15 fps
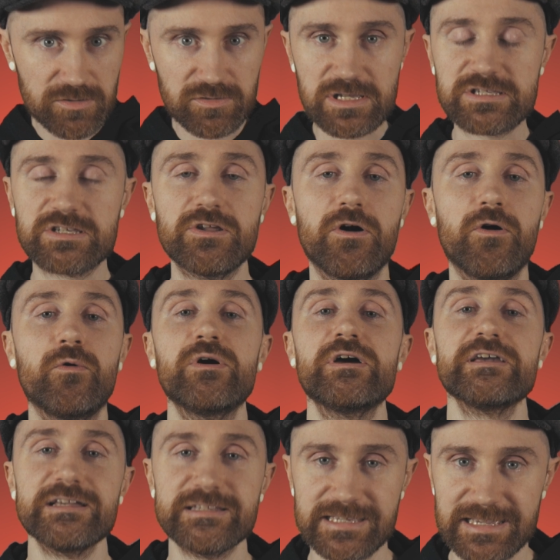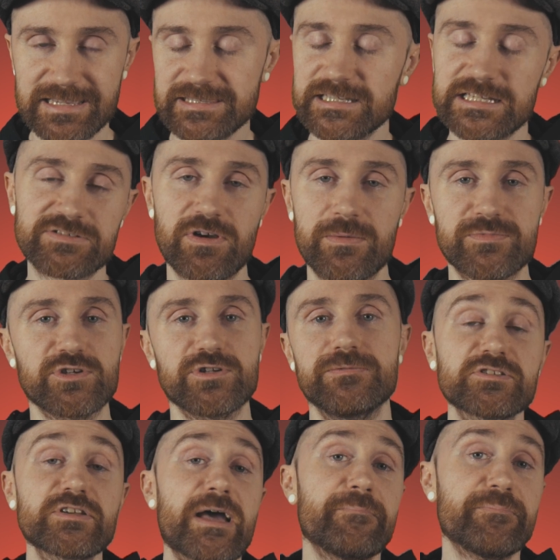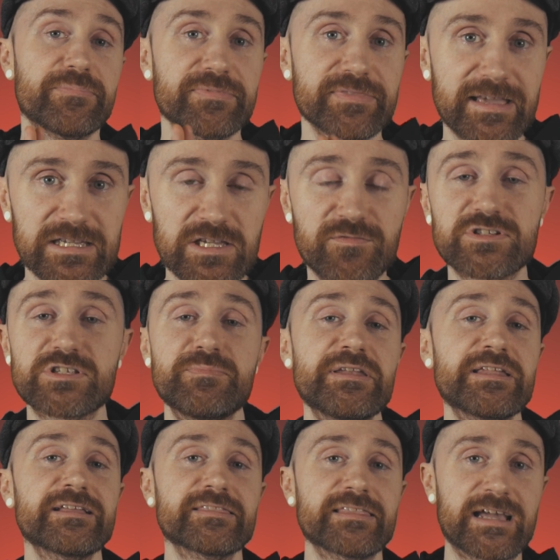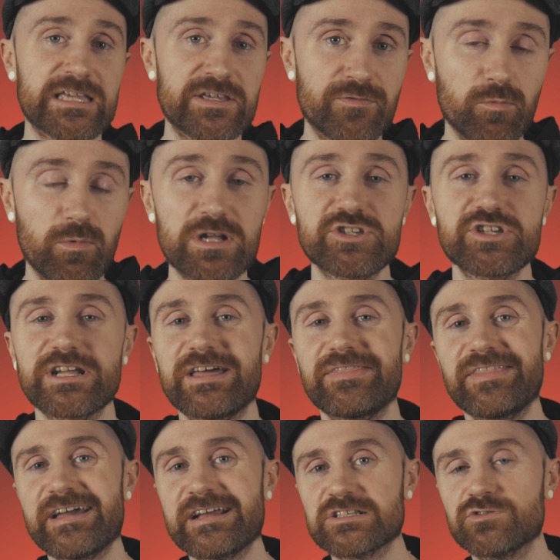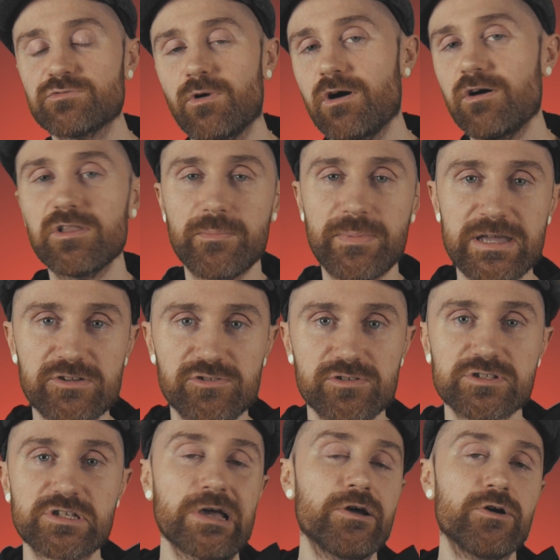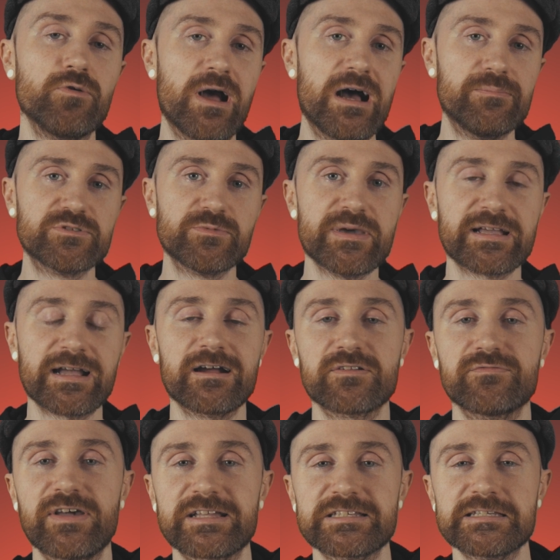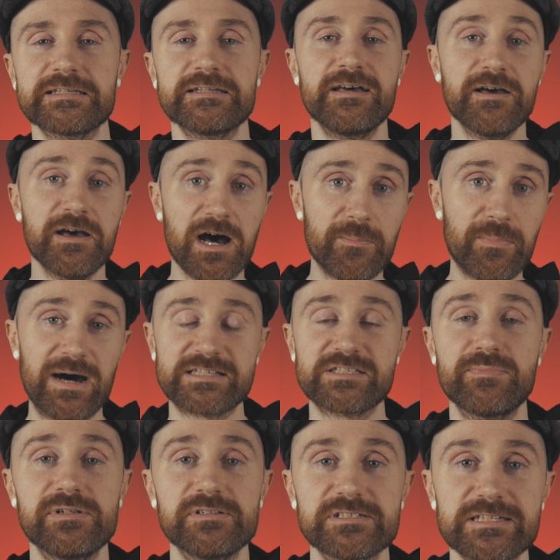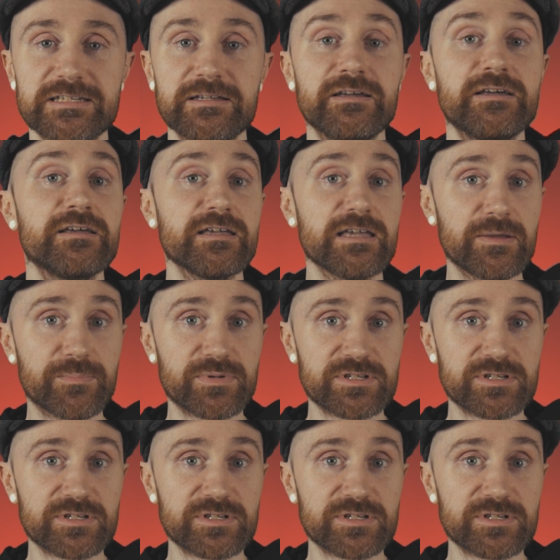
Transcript: you need to know is in the description. So yeah, thank you for submitting, thank you for watching, and thanks to all the patrons who helped make Artifexian a possibility. In